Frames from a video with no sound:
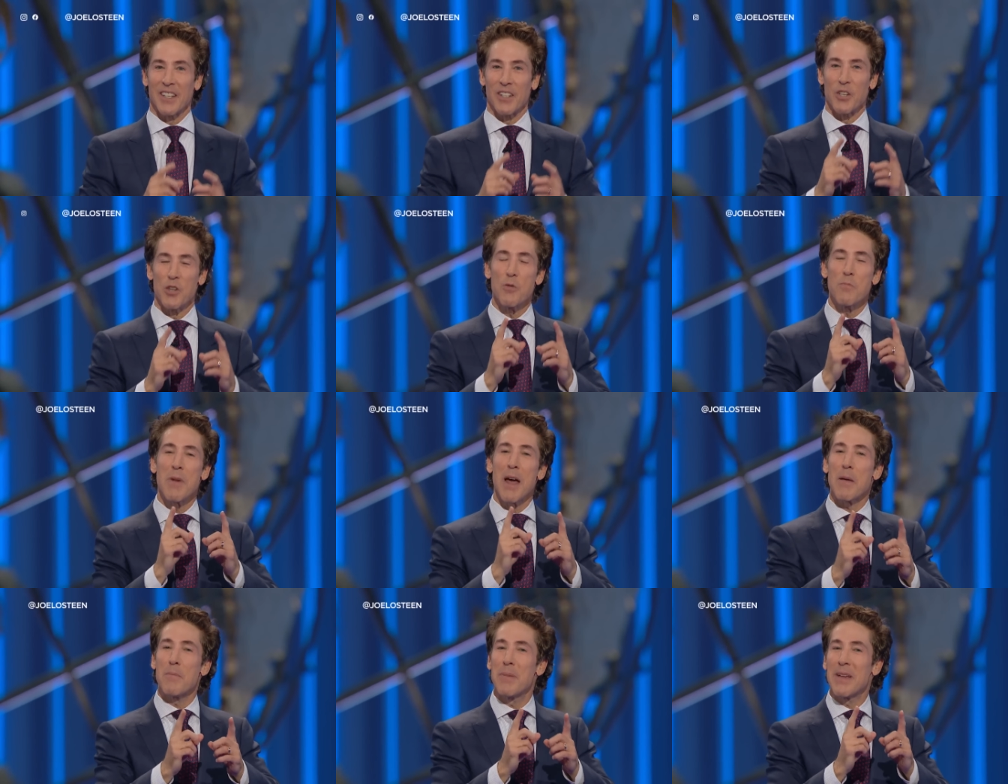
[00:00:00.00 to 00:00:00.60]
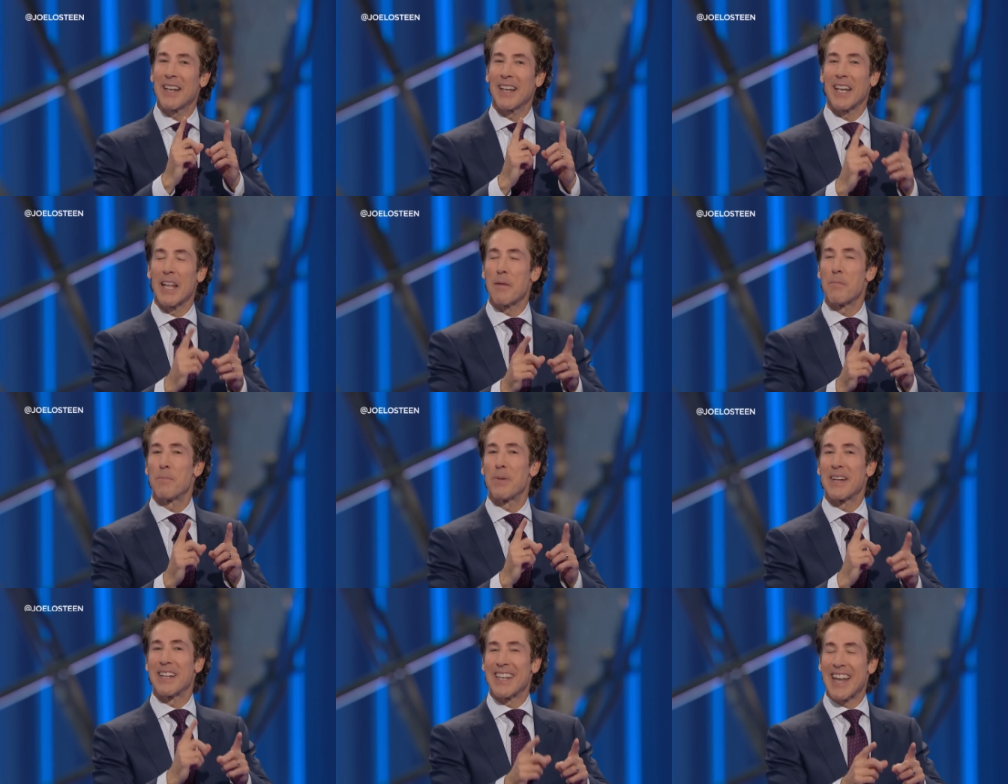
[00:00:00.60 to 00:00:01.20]
You may be
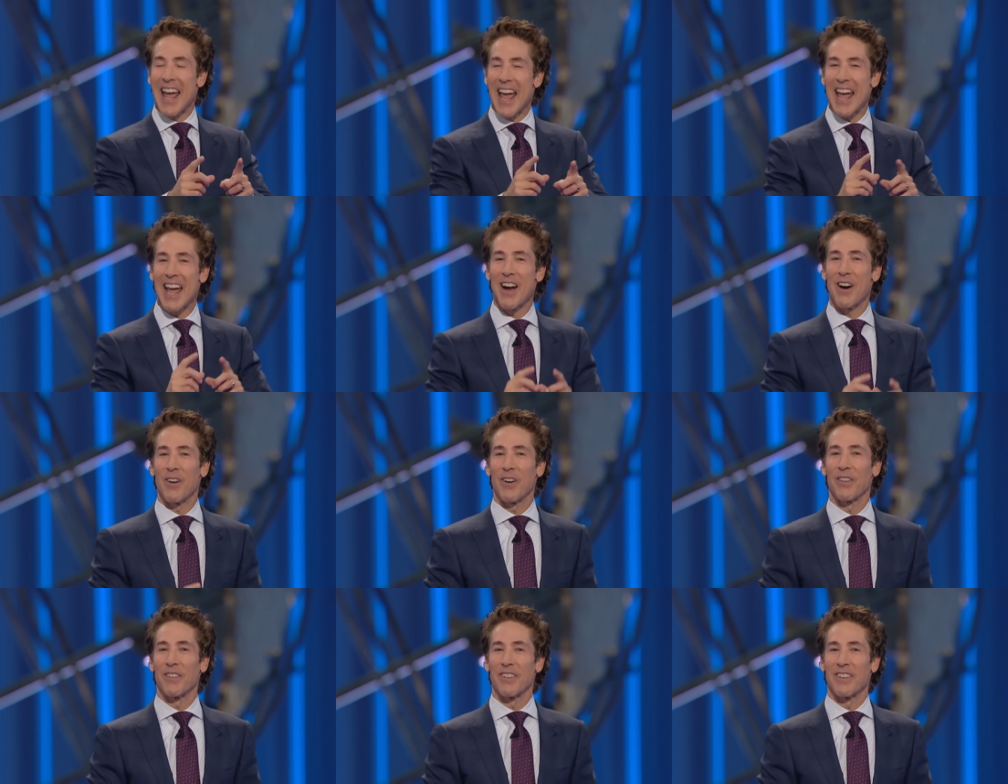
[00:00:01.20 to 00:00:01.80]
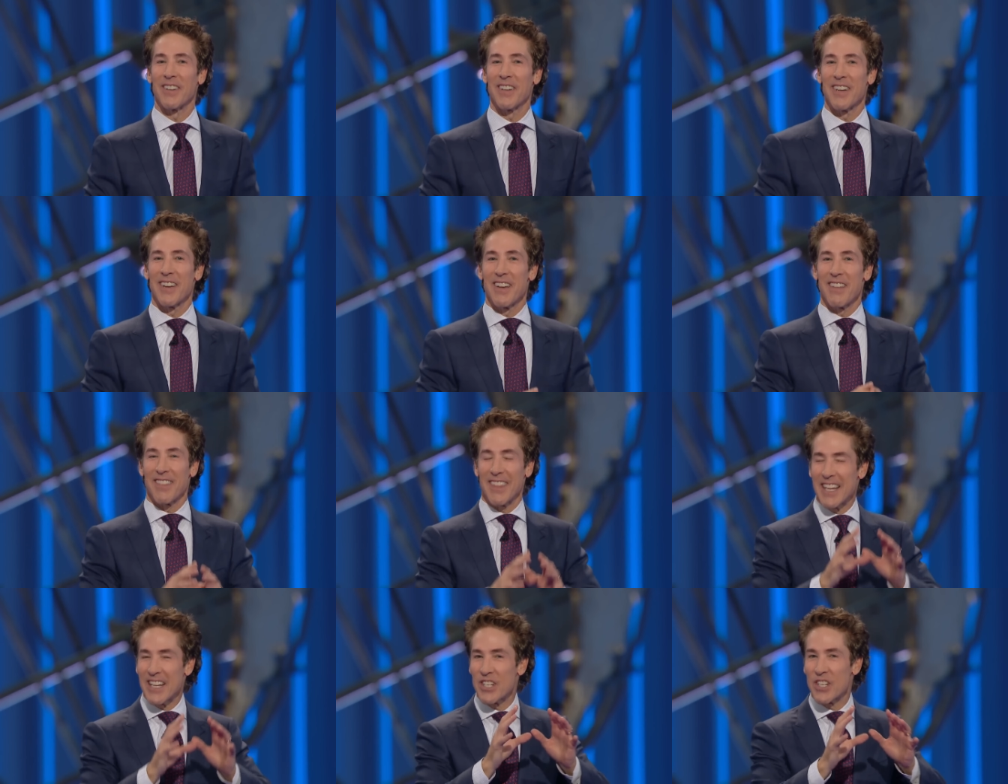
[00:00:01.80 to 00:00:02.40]
limping now.
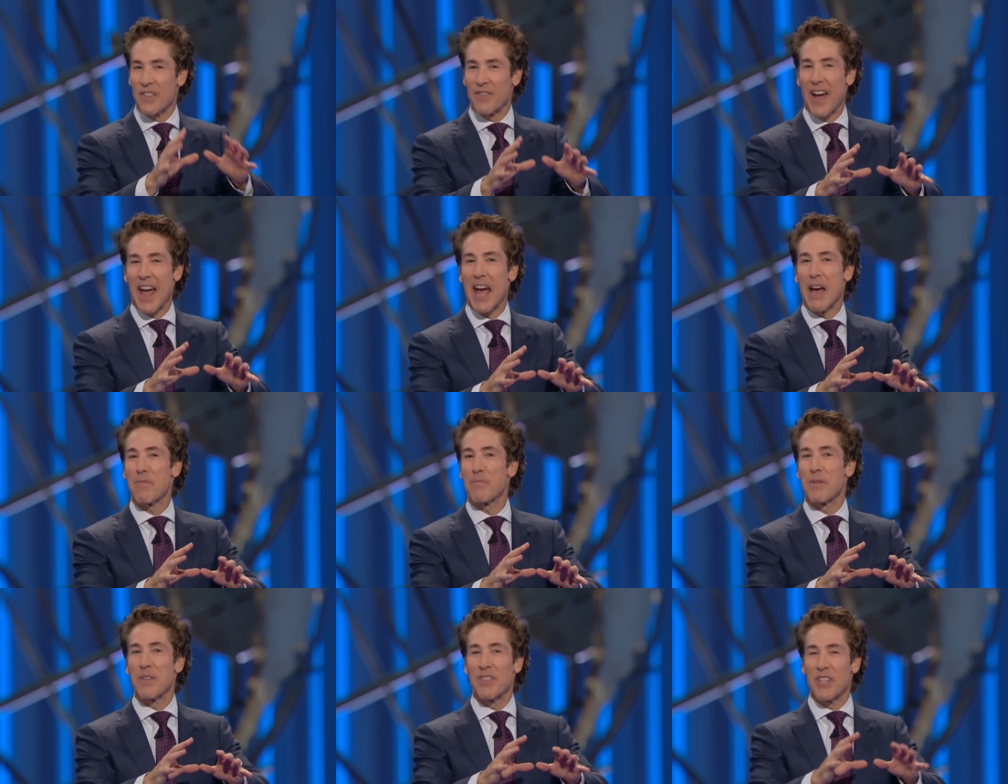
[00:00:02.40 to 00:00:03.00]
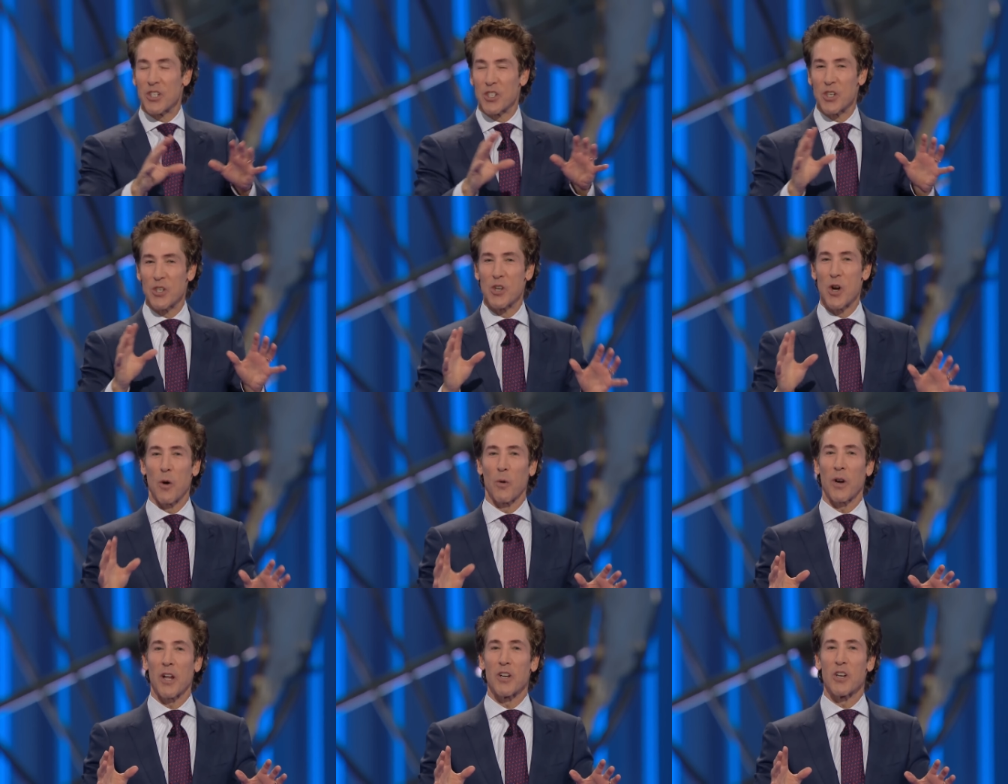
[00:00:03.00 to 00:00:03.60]
Things have happened that you
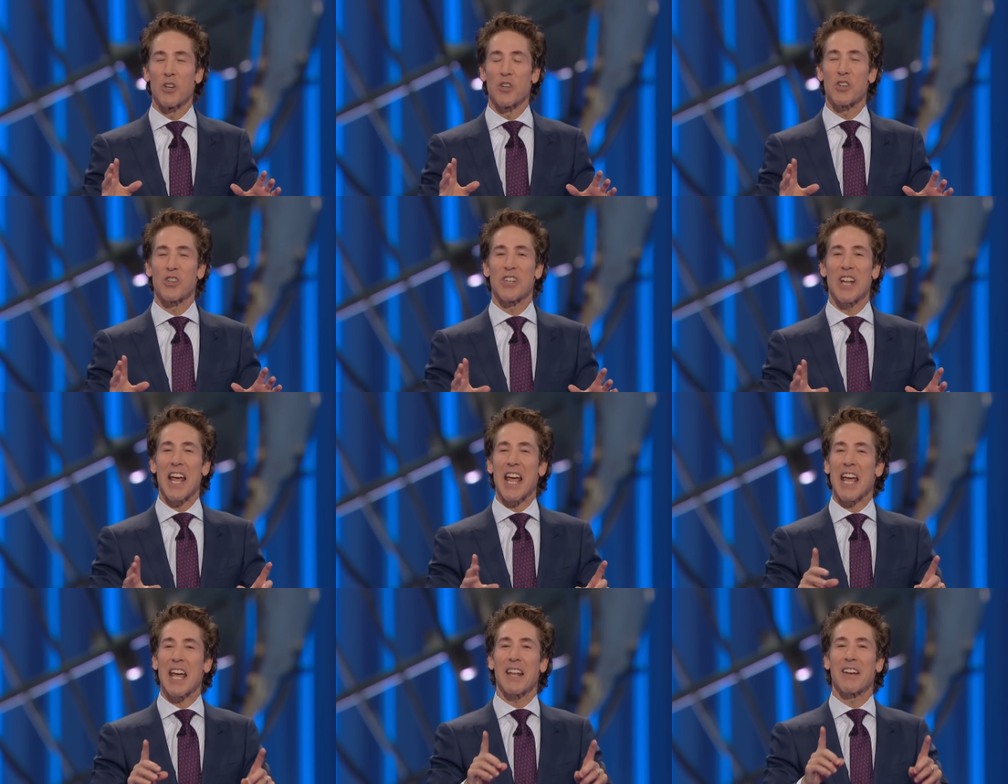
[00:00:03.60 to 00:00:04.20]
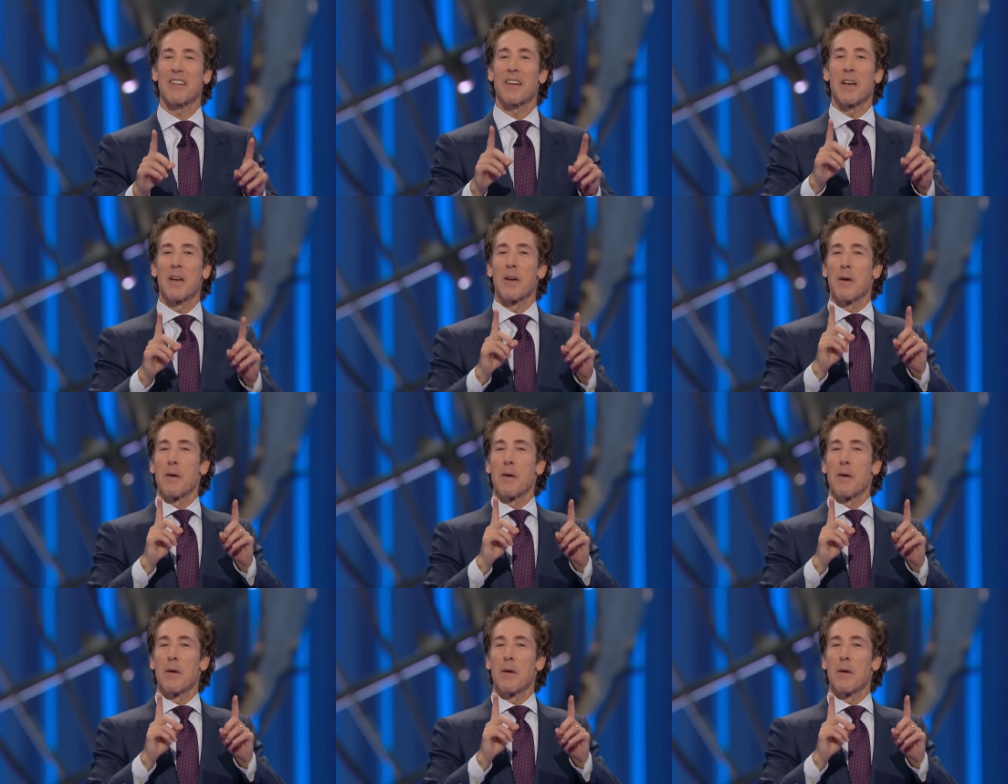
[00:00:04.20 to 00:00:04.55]
don't understand.